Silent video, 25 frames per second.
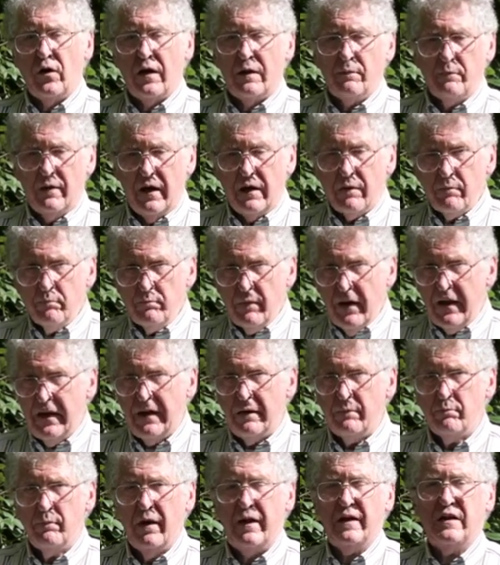he made
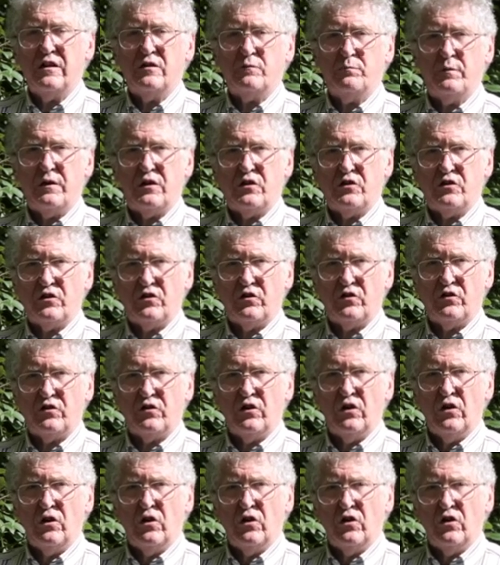many, many species,